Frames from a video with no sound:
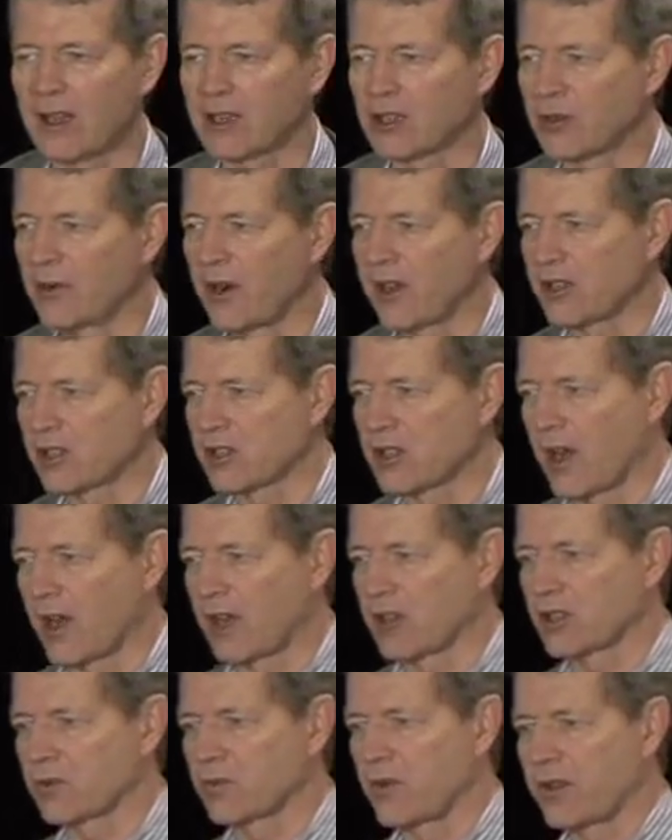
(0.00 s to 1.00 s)
direct
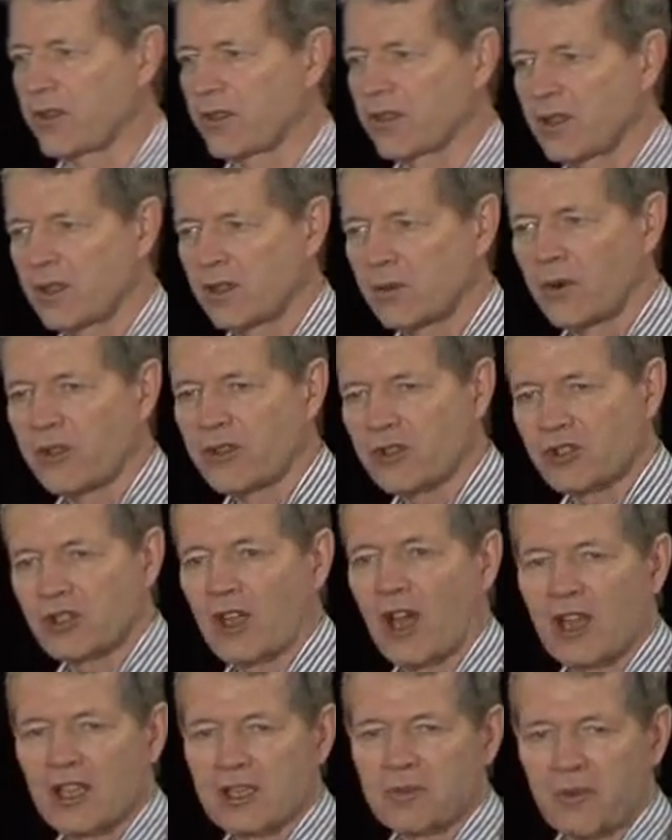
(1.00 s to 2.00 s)
sales with
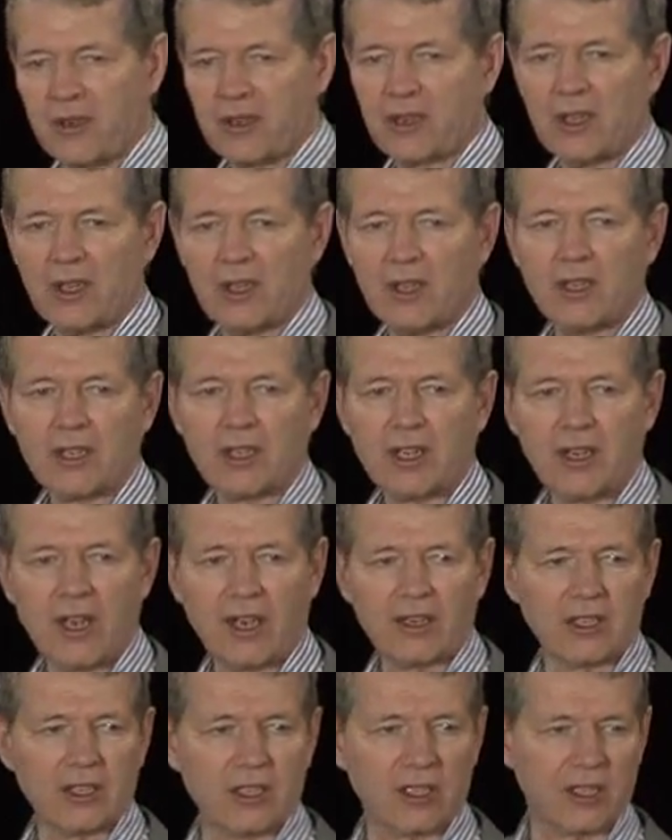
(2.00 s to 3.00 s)
salesmen
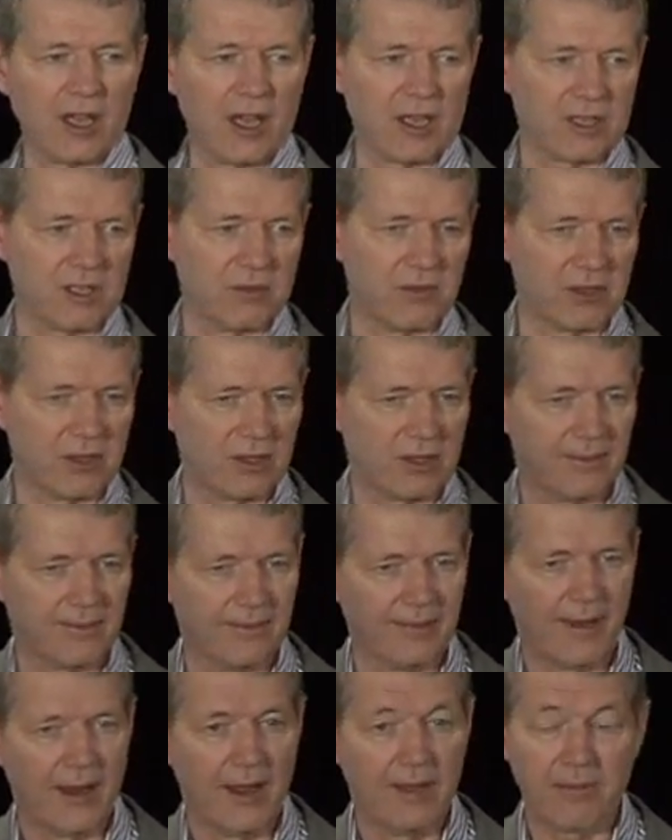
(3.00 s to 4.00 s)
connecting to customers.
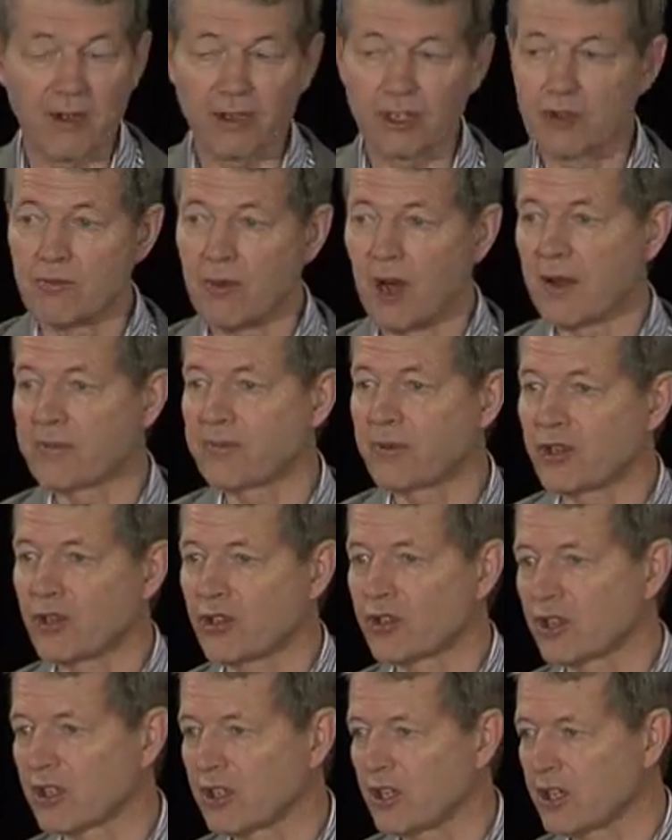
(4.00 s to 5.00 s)
But you might be
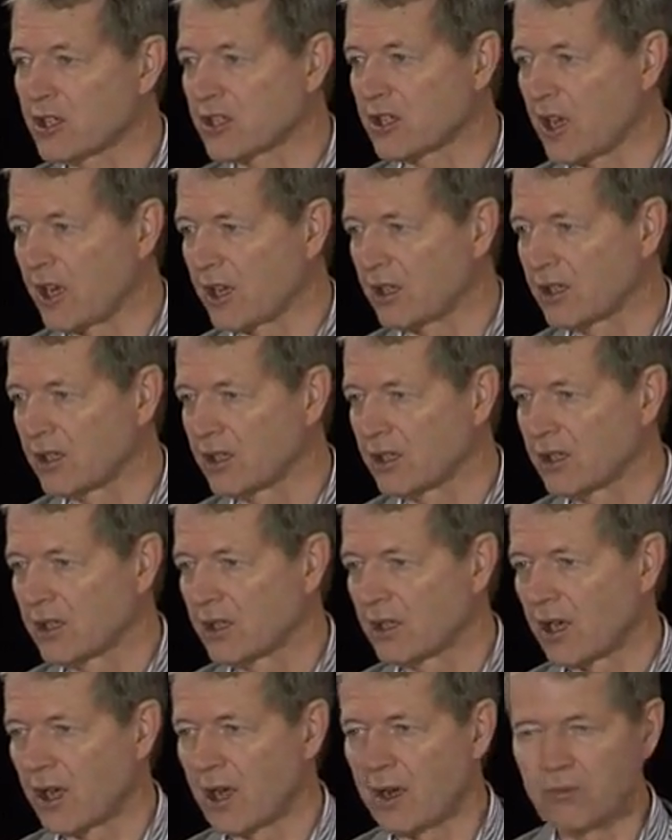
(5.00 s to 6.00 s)
using an internet
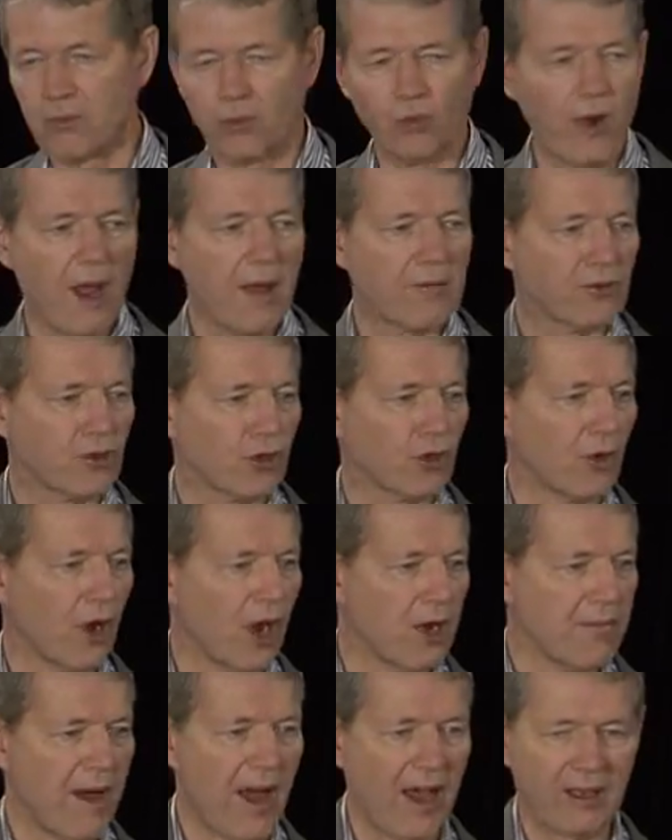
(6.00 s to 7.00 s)
Web
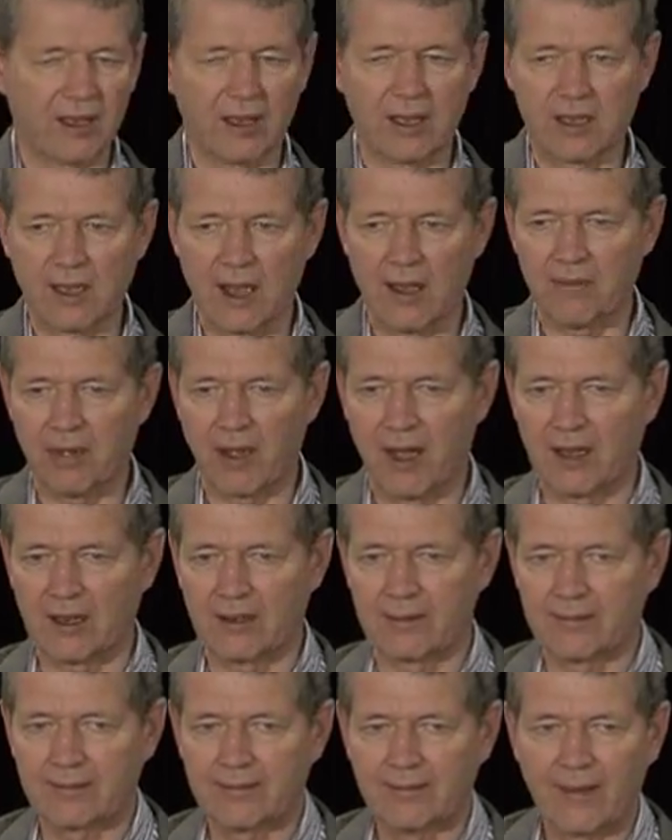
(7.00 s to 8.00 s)
2.0 marketing campaign.
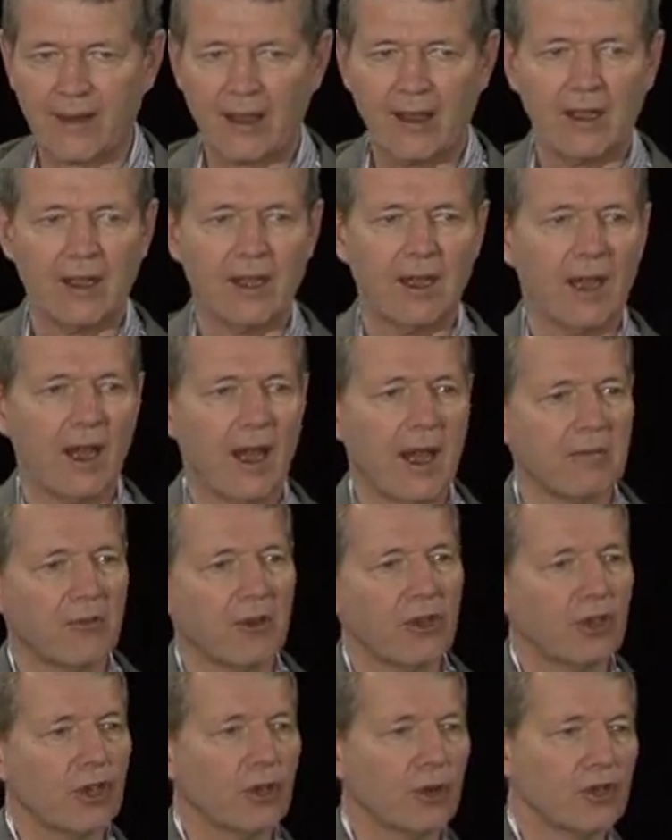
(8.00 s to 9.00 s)

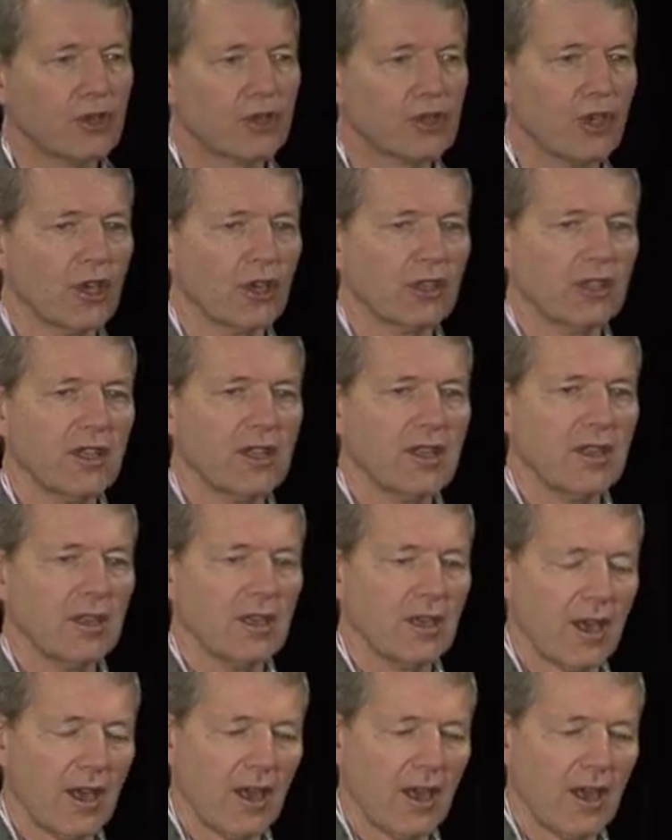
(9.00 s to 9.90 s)
You would certainly